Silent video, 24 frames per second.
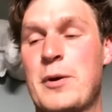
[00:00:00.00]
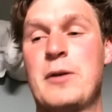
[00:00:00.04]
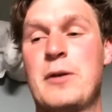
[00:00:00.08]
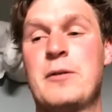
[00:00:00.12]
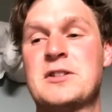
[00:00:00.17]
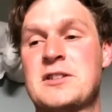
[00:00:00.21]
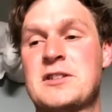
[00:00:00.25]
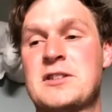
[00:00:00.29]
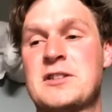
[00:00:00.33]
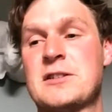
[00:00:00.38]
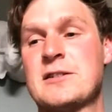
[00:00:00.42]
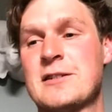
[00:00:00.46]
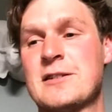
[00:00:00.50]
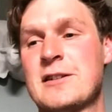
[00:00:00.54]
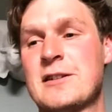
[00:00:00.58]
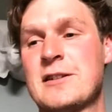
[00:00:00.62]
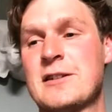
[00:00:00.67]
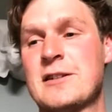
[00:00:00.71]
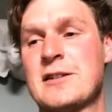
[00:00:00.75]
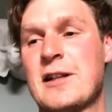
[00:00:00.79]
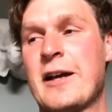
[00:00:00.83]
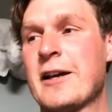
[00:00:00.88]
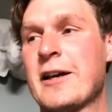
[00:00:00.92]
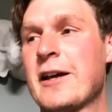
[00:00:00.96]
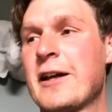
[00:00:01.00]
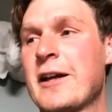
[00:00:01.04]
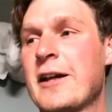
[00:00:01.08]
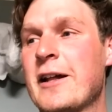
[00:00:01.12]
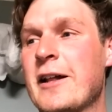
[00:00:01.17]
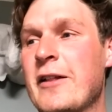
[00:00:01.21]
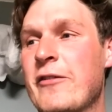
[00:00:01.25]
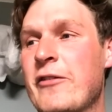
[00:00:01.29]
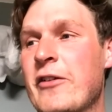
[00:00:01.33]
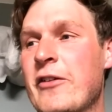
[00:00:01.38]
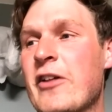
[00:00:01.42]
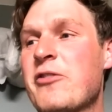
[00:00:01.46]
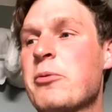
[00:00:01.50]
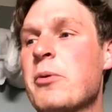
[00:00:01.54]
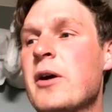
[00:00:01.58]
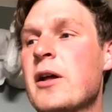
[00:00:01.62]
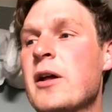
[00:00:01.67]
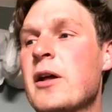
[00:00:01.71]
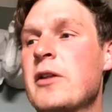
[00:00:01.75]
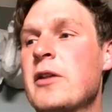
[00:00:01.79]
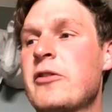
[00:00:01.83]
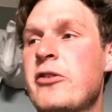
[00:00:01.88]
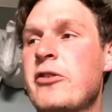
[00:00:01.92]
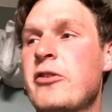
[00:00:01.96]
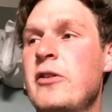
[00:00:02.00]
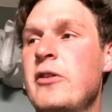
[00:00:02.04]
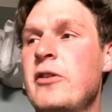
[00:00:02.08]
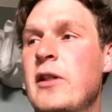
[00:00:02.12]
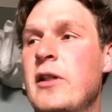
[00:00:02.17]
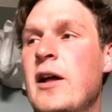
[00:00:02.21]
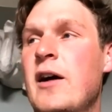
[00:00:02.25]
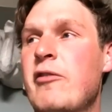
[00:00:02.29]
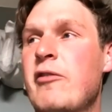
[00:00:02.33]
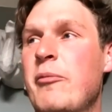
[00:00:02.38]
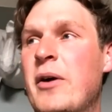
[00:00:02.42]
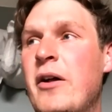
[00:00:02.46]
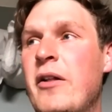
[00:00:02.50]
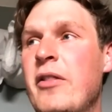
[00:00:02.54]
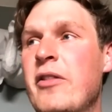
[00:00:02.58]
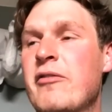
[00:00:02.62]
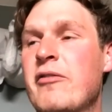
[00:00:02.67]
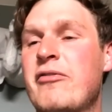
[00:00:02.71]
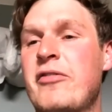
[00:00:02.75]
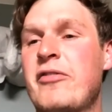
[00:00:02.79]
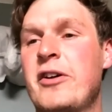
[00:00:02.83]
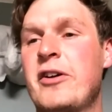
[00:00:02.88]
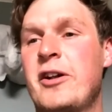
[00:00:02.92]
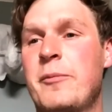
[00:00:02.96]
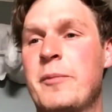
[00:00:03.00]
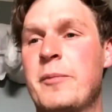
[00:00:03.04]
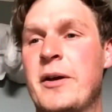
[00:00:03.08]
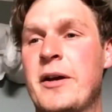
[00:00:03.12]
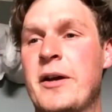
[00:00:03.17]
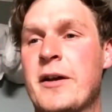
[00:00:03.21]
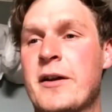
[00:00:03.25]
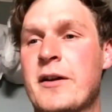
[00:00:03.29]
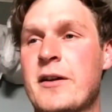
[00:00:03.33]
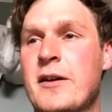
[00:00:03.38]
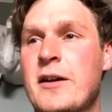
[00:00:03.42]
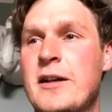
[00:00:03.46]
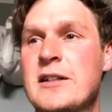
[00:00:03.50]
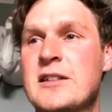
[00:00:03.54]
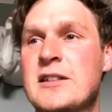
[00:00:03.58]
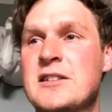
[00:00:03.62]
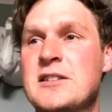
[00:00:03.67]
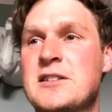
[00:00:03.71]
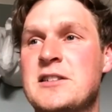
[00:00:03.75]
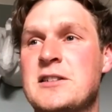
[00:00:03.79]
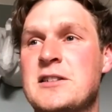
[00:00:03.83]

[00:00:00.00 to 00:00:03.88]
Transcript: It was like, that's what I do love about the filming,